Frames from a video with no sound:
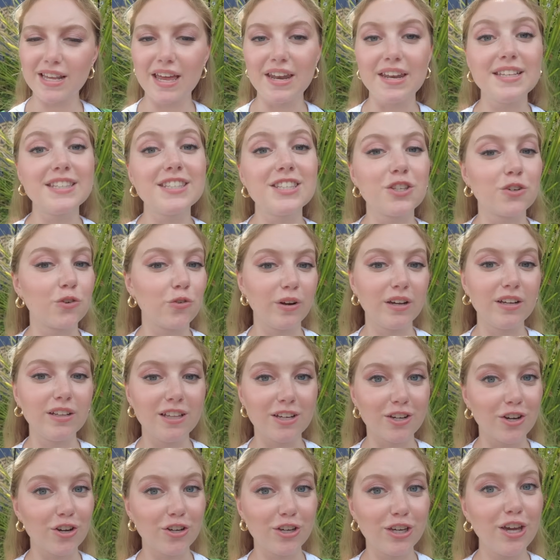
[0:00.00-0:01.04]
and it's the
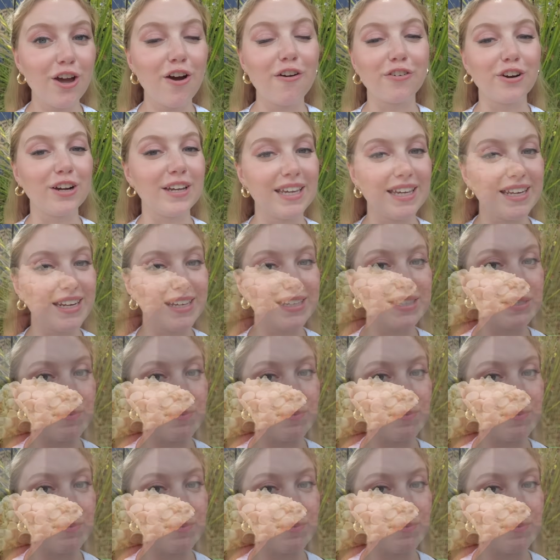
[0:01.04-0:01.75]
Kringla cookie over at Gideon's